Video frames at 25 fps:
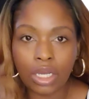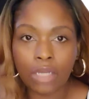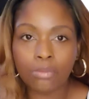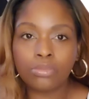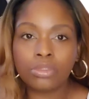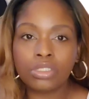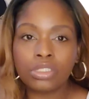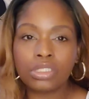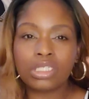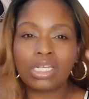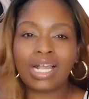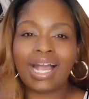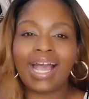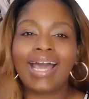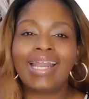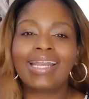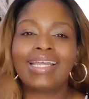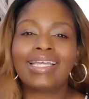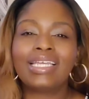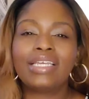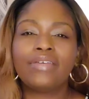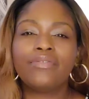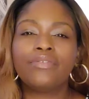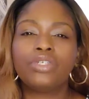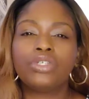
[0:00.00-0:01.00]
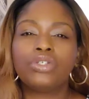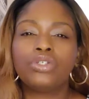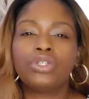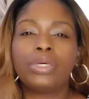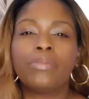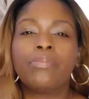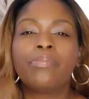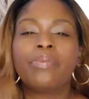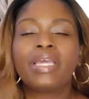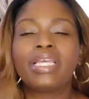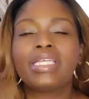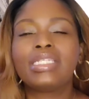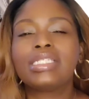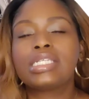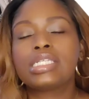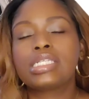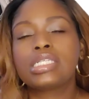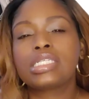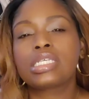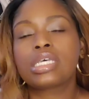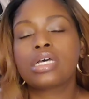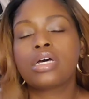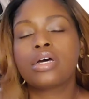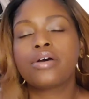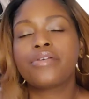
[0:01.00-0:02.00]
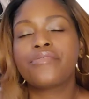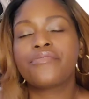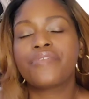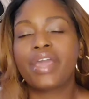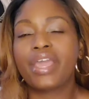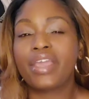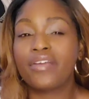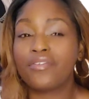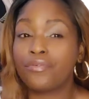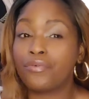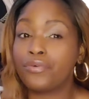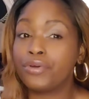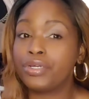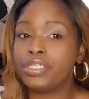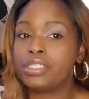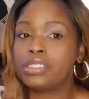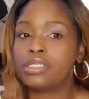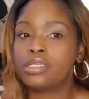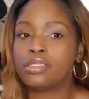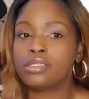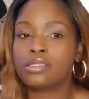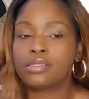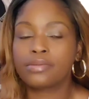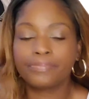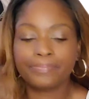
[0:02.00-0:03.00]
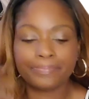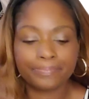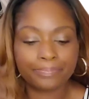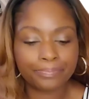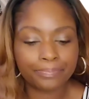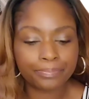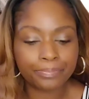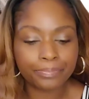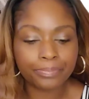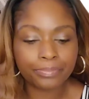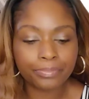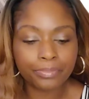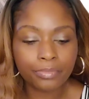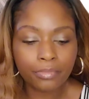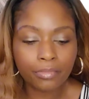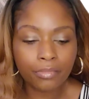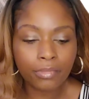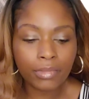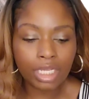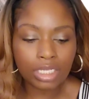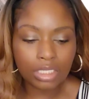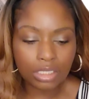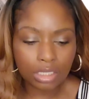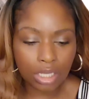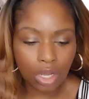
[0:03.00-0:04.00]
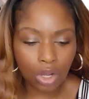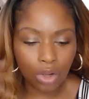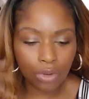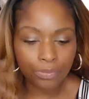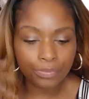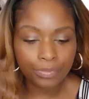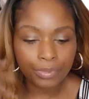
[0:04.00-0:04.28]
I'm just kind of giving you the basis of apheresis. So,